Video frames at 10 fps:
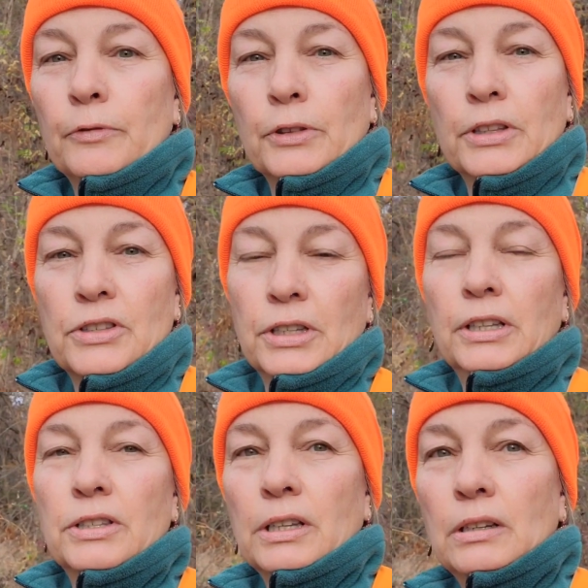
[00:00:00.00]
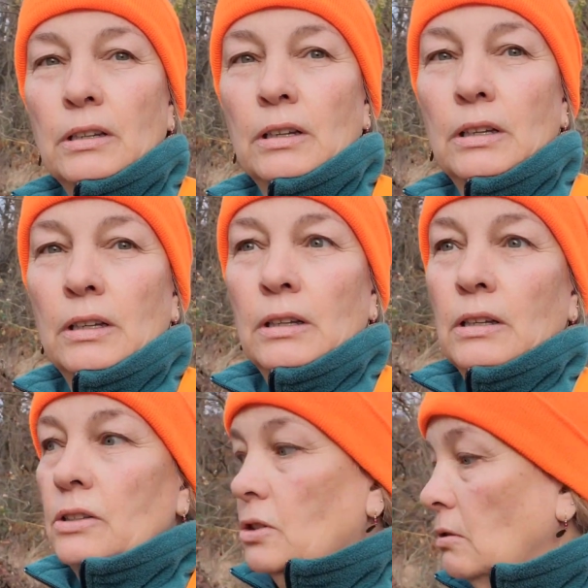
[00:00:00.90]
for this season.
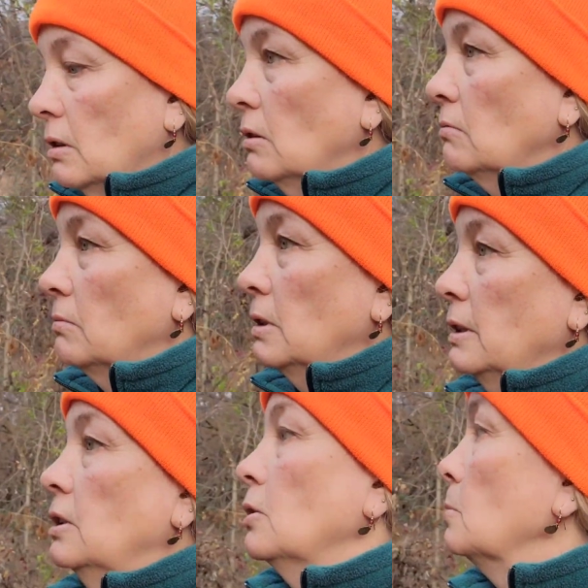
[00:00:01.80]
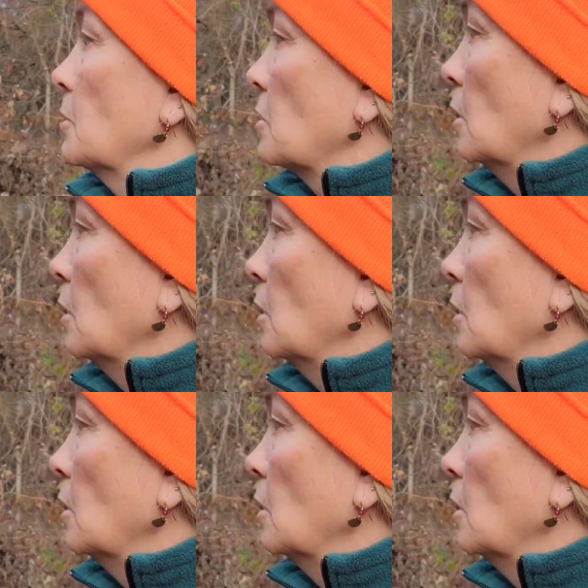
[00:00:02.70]
So I don't really know what's